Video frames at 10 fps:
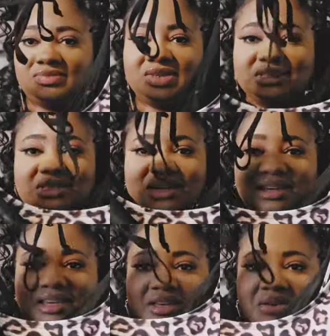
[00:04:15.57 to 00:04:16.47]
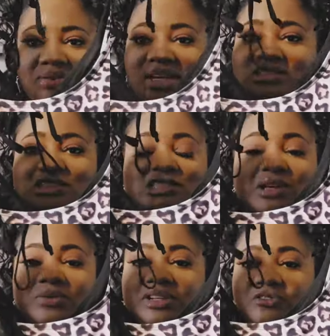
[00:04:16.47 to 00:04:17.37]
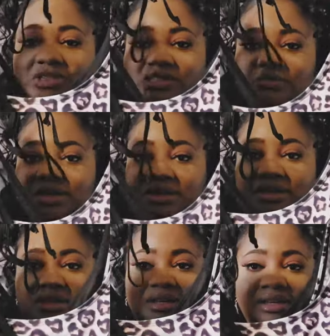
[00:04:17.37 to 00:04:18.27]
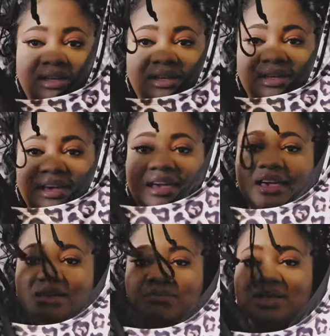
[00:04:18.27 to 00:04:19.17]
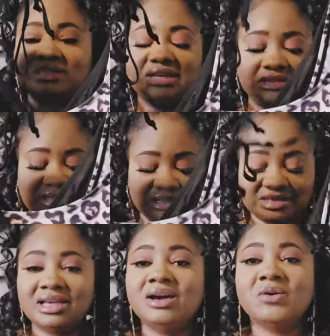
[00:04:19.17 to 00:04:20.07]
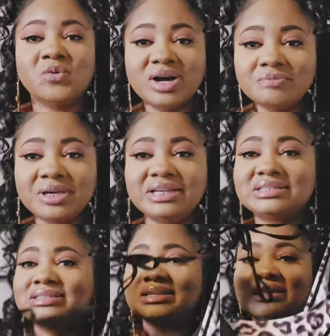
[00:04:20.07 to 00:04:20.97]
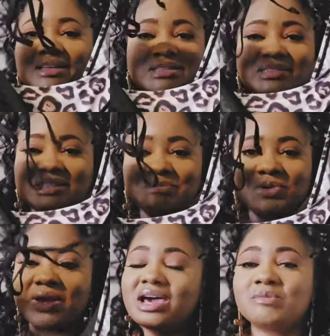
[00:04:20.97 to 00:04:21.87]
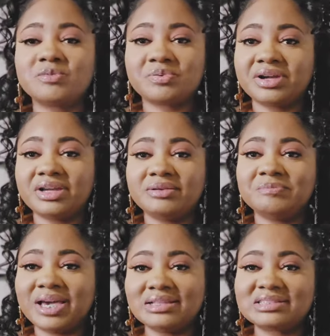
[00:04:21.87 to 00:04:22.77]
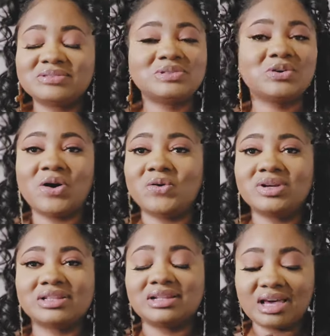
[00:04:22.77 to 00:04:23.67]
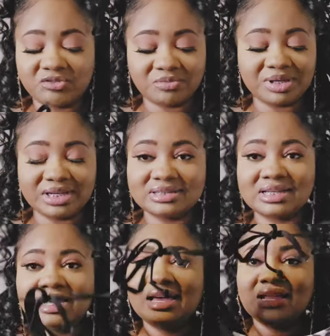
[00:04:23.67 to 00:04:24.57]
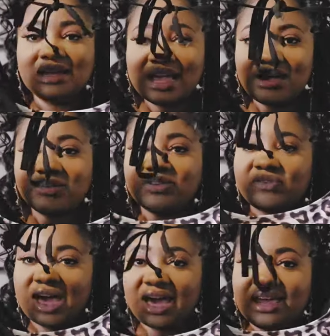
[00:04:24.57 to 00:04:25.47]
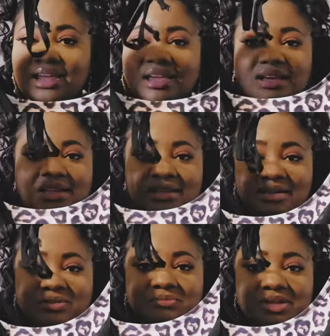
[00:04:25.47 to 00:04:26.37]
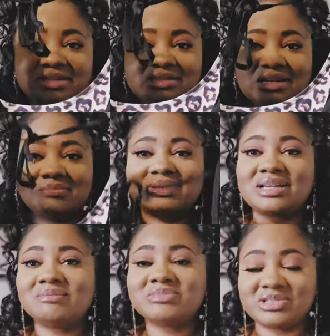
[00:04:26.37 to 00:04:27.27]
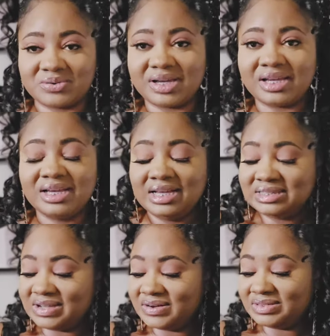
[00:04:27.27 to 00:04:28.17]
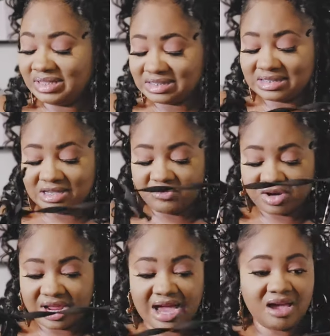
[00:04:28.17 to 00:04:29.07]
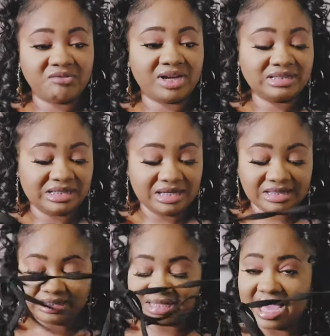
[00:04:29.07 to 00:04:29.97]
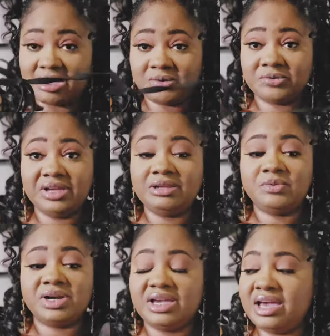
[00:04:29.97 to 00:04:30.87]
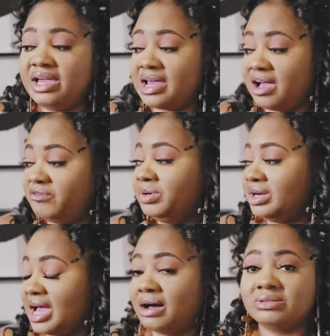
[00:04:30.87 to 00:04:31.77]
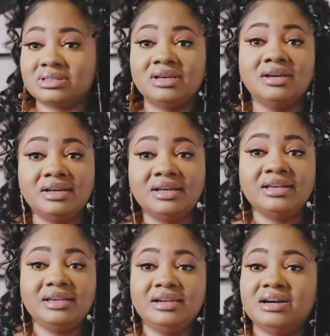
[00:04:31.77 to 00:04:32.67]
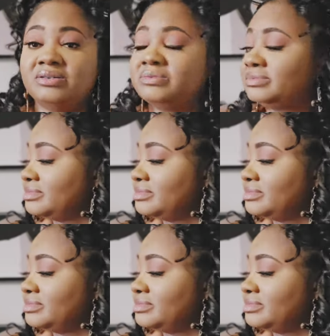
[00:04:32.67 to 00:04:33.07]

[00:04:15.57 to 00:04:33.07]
Isn't that cute? That's just so different to me. It takes this one-piece, simple animal print bathing suit to a whole nother level because now you've added a little bit of something to it. So this is different. I have not seen this out anywhere yet, and I've been out, you know,